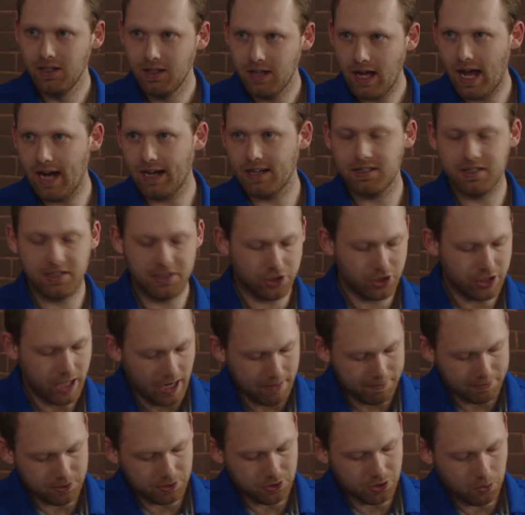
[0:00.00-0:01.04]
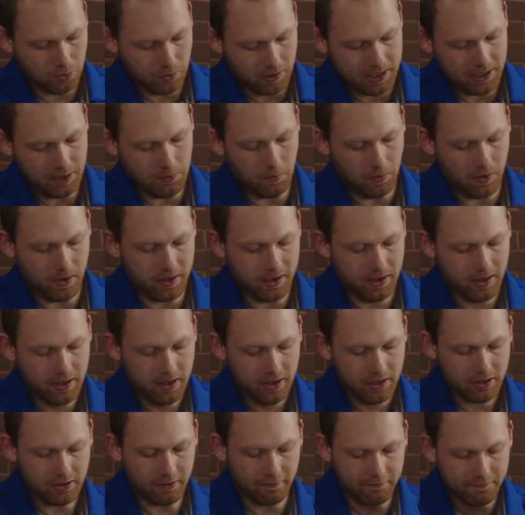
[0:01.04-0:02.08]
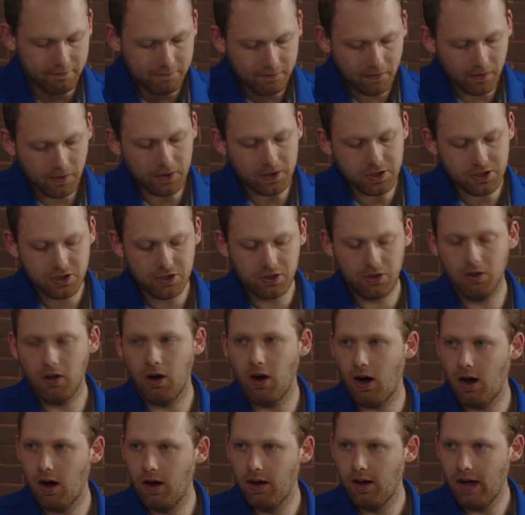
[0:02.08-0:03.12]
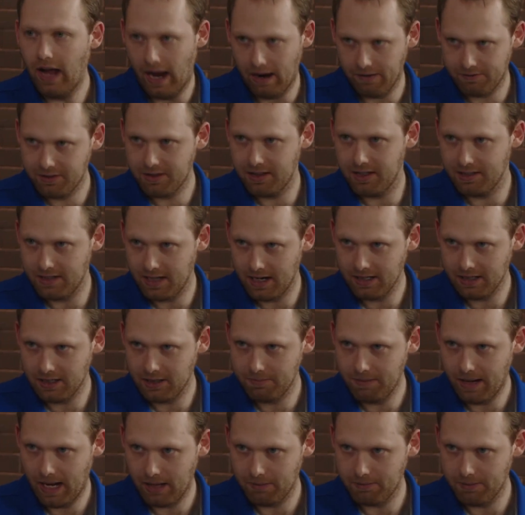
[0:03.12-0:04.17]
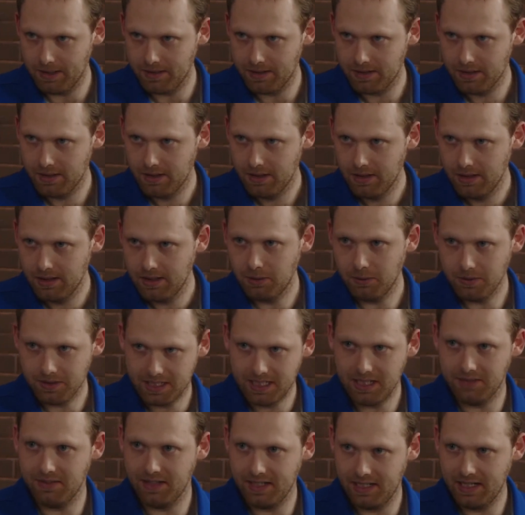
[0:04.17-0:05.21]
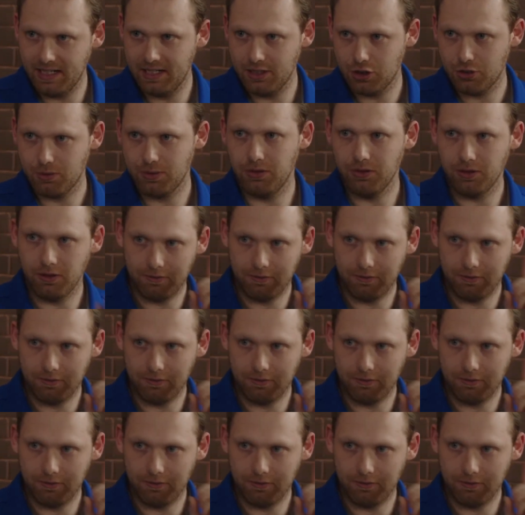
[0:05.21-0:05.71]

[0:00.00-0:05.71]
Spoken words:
Exodus chapter 21, the first law after the 10 Commandments that was given to Israel,